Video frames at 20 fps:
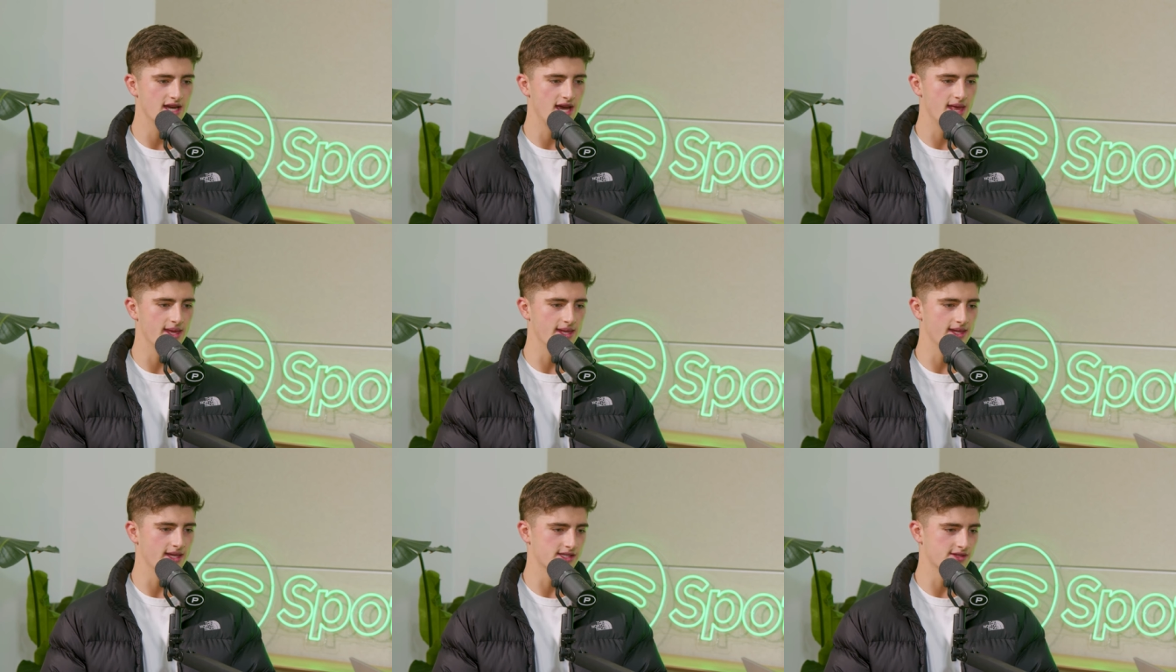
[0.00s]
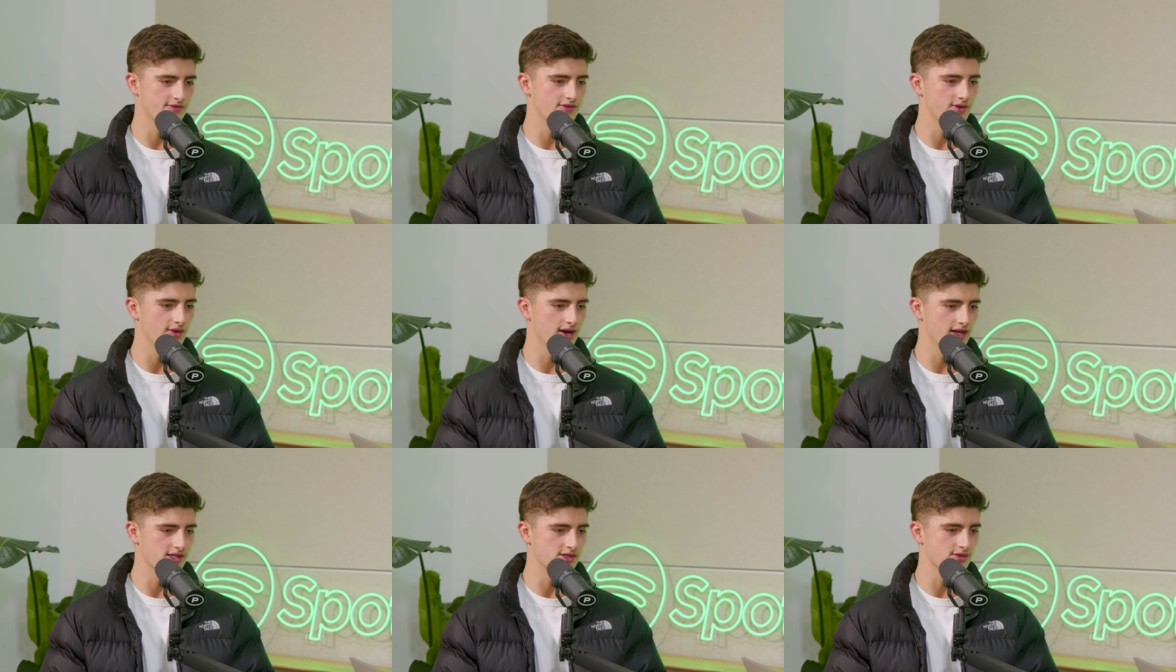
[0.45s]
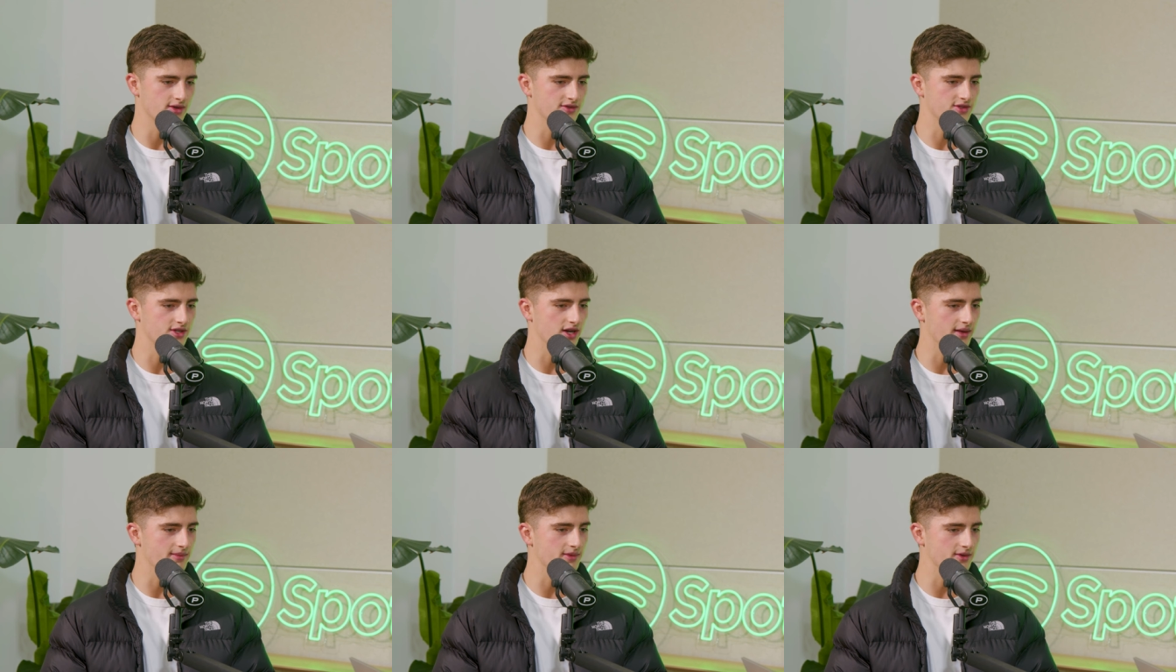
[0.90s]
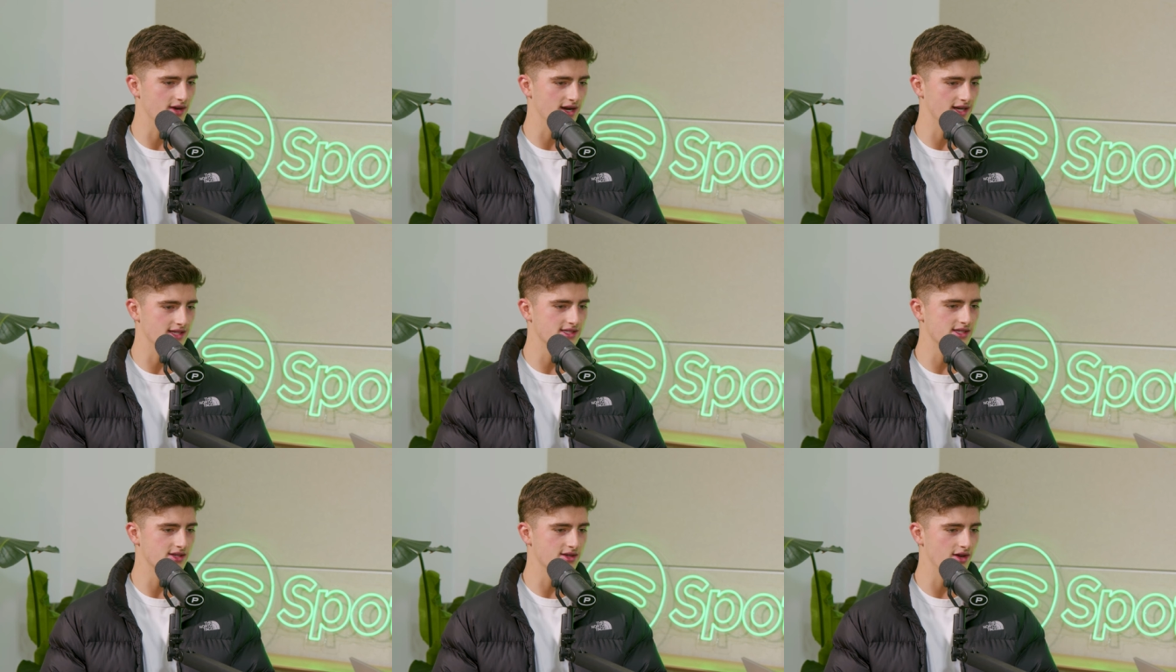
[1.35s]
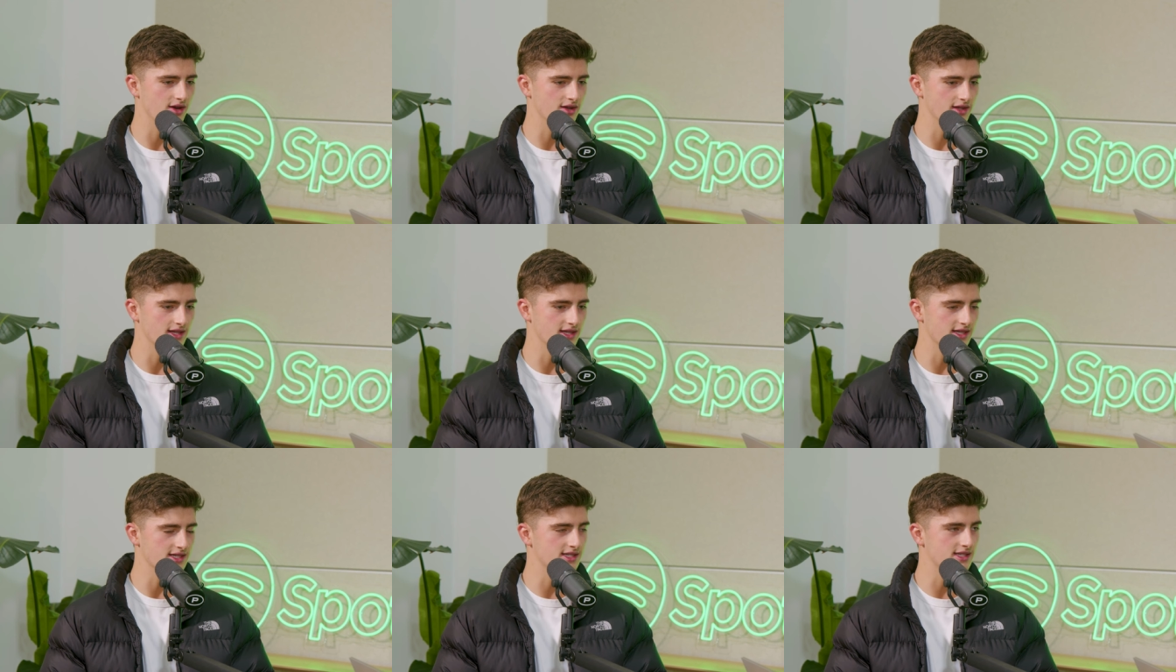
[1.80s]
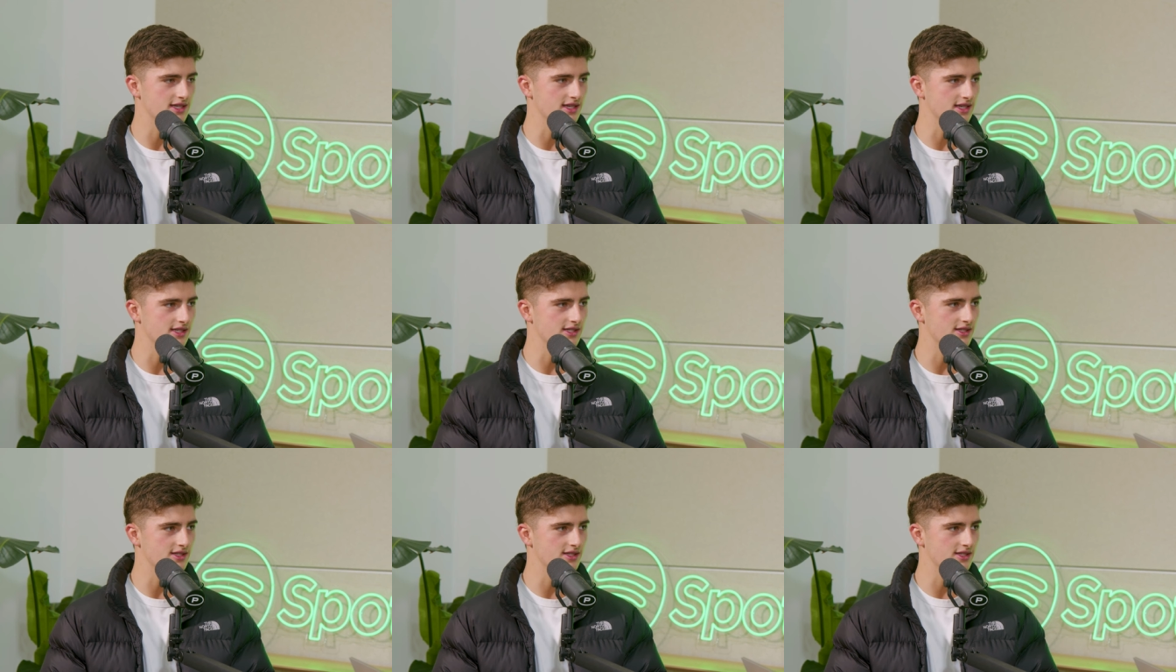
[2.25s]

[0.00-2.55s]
And then there's a few others who have shot up the ranks early this year.